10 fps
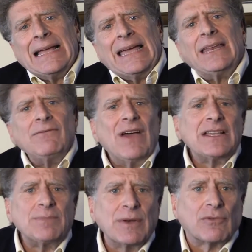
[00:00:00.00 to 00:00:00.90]
An
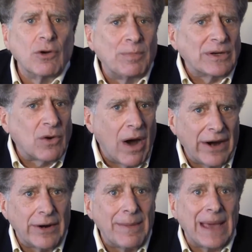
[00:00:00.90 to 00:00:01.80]
investment group
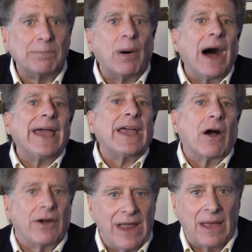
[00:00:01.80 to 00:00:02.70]
inquired about buying
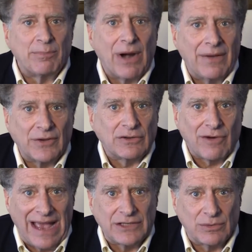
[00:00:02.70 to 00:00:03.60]
our nonprofit
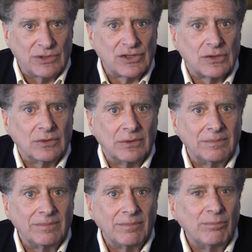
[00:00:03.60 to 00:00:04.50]
graduate school,
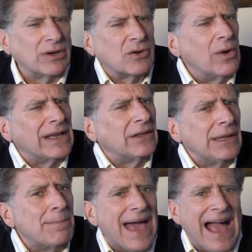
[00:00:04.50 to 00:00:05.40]
but
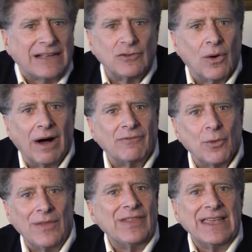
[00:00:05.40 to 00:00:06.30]
quickly backed off
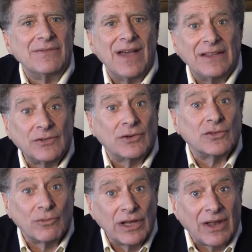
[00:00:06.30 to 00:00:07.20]
when the investors
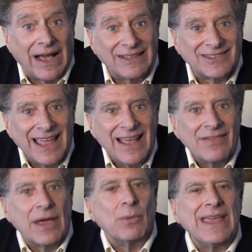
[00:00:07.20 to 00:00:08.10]
realized
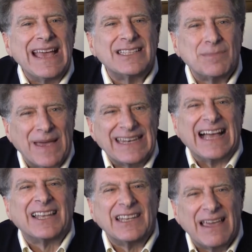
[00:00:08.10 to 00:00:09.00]
that we had spent
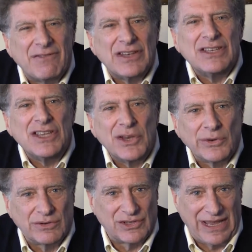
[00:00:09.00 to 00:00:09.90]
11
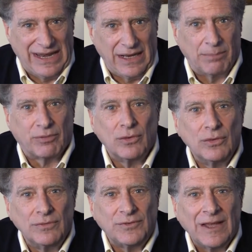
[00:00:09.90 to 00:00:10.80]
years getting
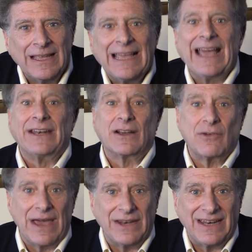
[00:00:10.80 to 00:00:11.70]
approved and
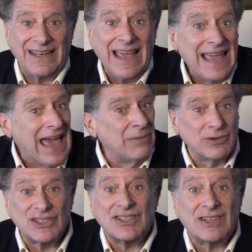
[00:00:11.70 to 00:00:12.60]
accredited, and
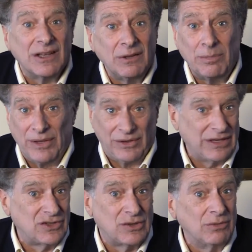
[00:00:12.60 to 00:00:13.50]
were still
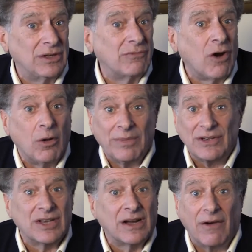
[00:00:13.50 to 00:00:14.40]
building student
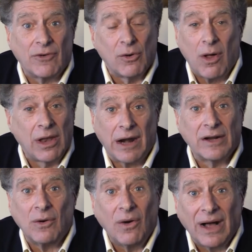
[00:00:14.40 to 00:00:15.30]
enrollment to cover all our
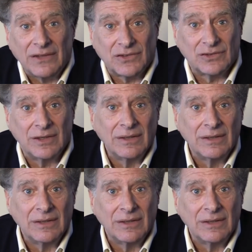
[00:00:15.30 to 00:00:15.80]
costs.